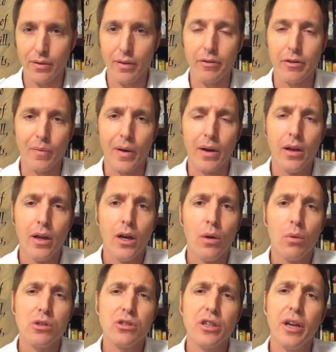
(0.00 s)
of everyone,
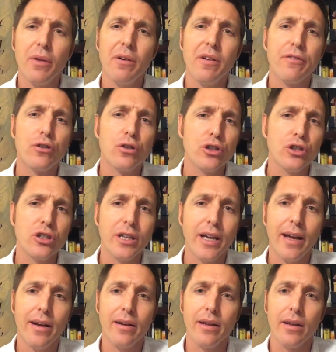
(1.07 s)
was to get rid of
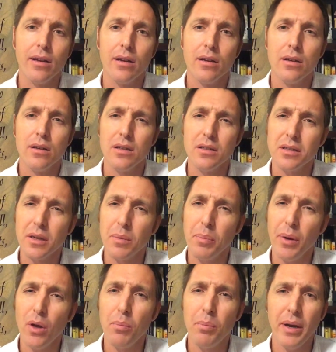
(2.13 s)
Christianity and to
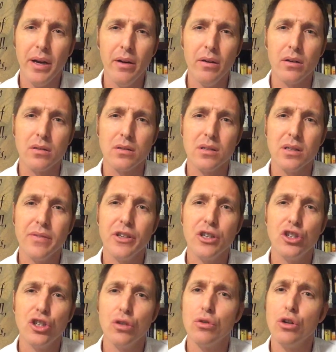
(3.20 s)
compel parents to give their
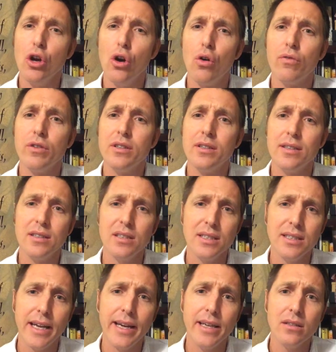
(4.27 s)
children over to the
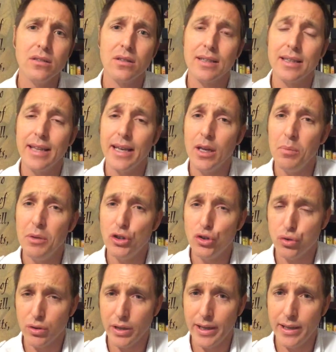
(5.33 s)
state so that they can be
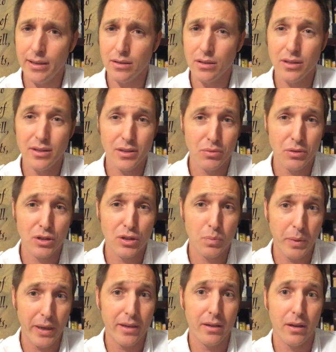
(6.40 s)
trained to
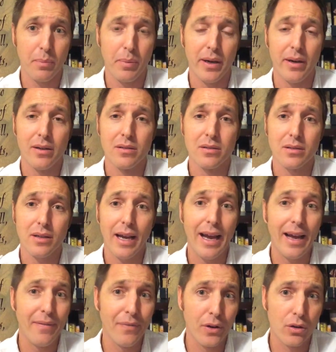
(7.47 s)
disrespect their parents
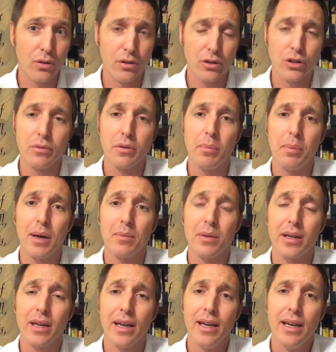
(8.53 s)
and their Christian
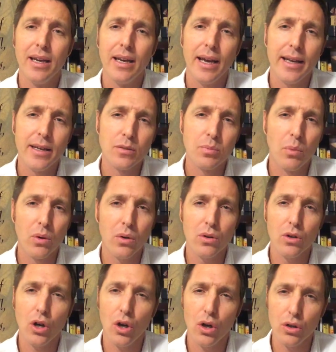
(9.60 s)
republic and its moral
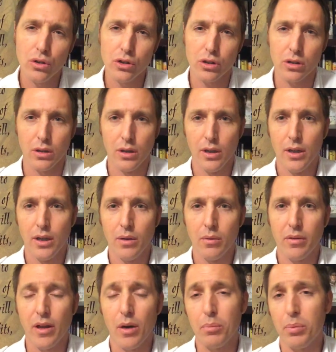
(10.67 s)
culture
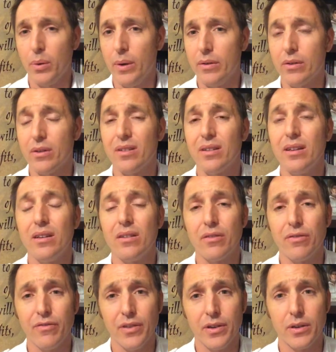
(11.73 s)
without parental
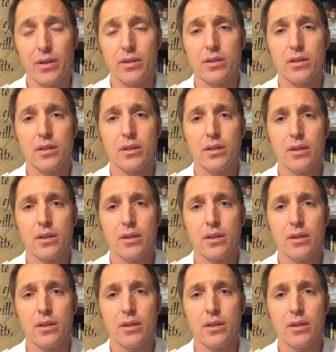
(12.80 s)
interference.